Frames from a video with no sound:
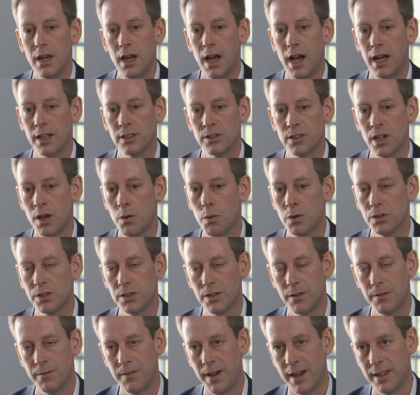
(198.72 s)
And so it wasn't
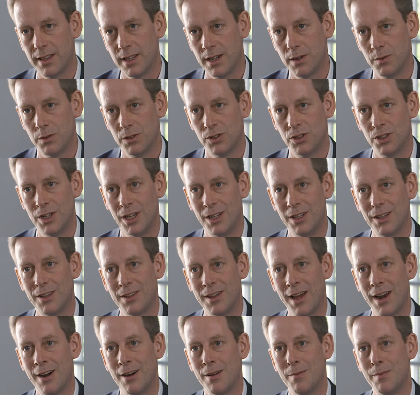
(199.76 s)
the fact that it was gene
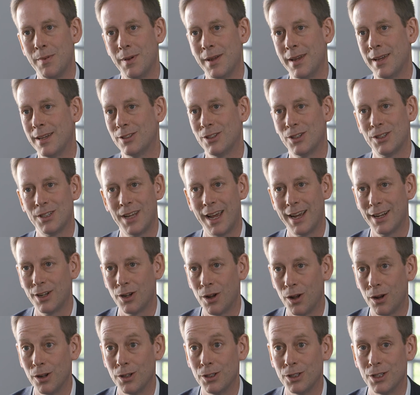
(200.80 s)
therapy as a
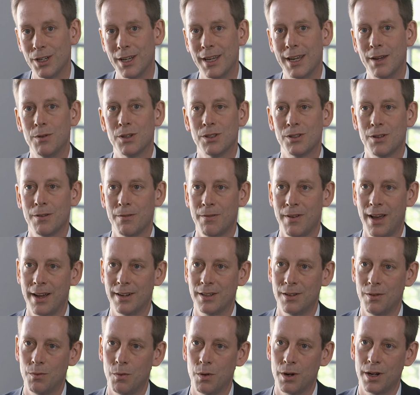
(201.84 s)
technology, it was the fact
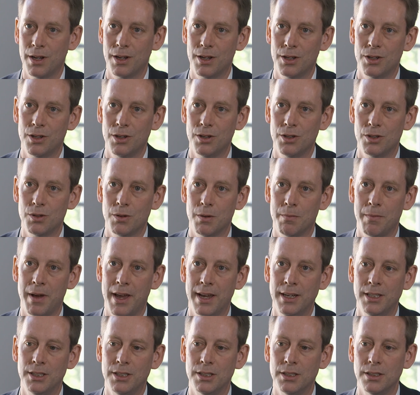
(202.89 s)
of what it could do to a
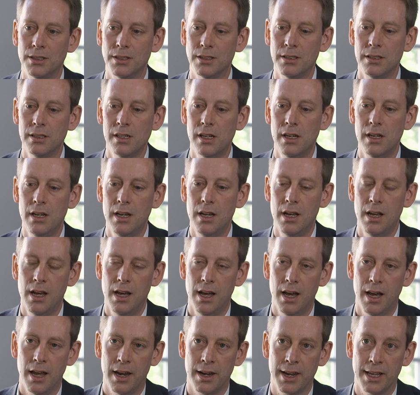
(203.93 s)
patient.
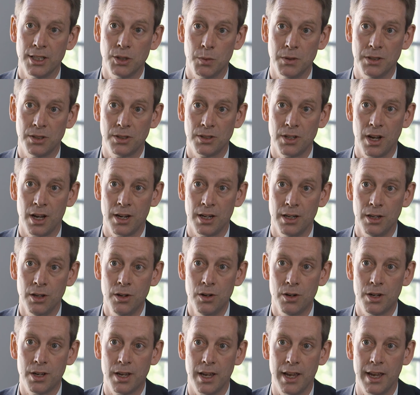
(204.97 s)
And as we started
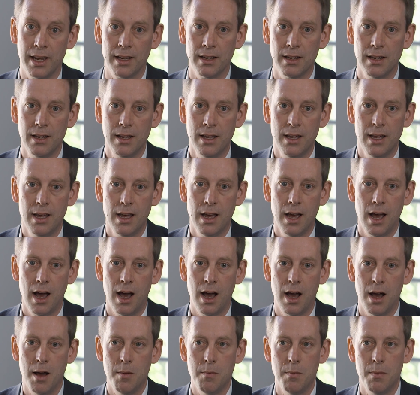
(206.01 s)
looking,
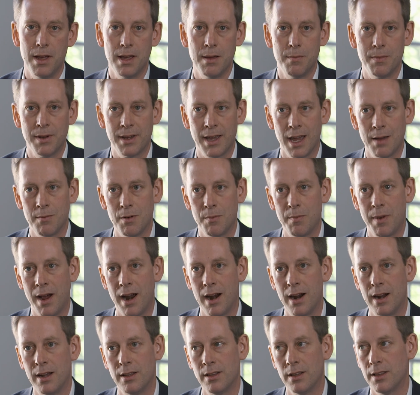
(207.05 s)
it became
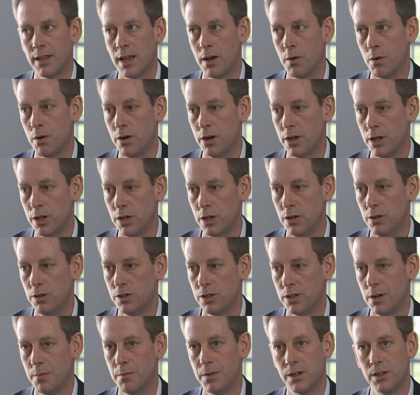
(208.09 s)
apparent that there were a huge
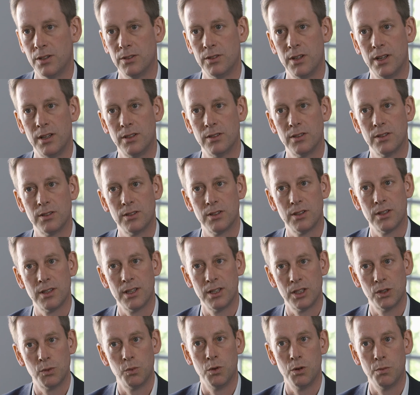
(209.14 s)
number of diseases that
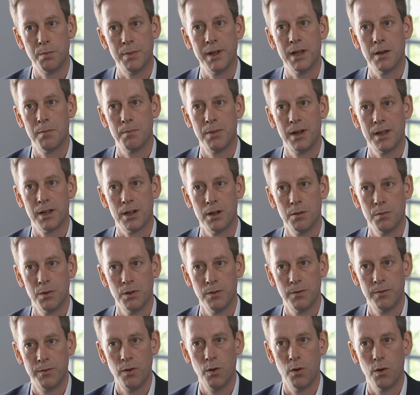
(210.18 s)
this would be applicable
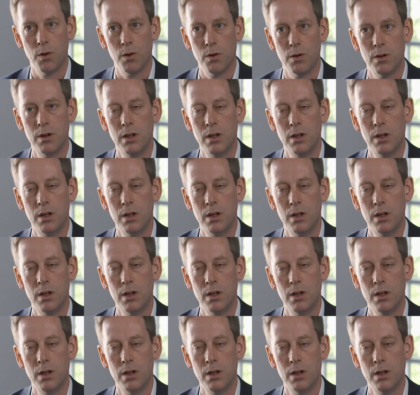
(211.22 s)
for.